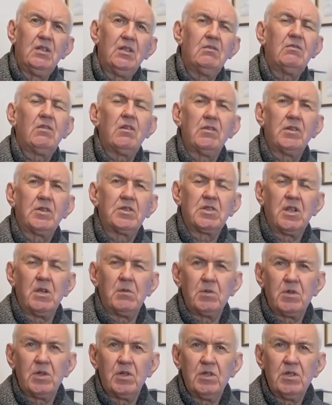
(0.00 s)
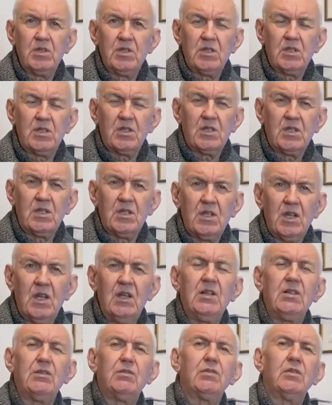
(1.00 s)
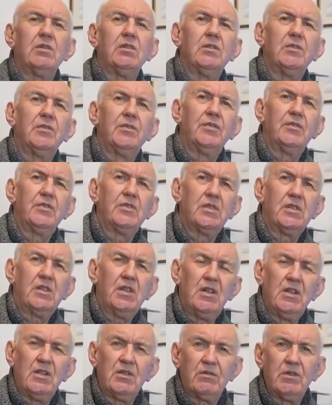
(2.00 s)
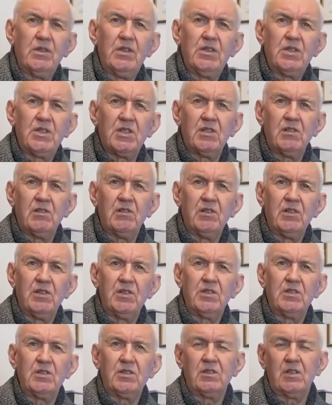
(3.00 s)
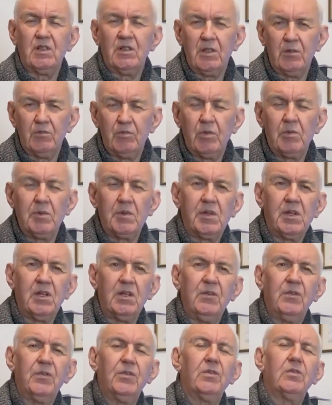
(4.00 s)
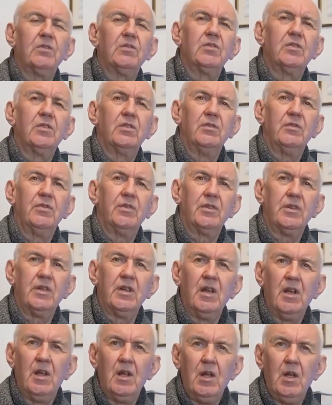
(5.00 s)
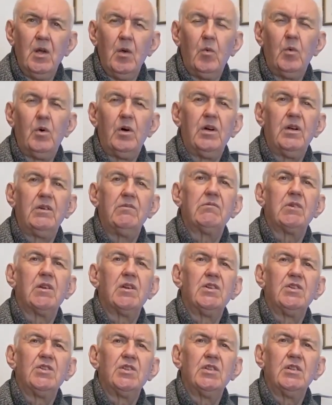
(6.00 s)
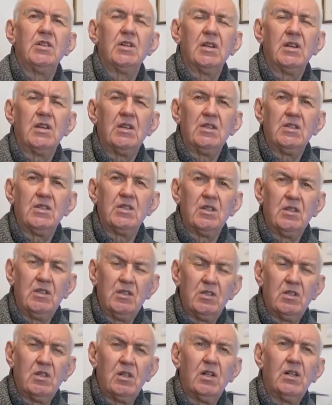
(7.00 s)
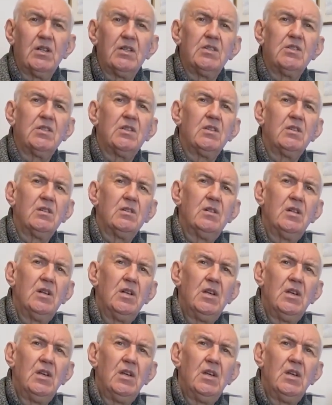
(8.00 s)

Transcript: There are exceptions. The Ellicraft K three series, and I think probably the K four, have got a very wide range in internal A T U.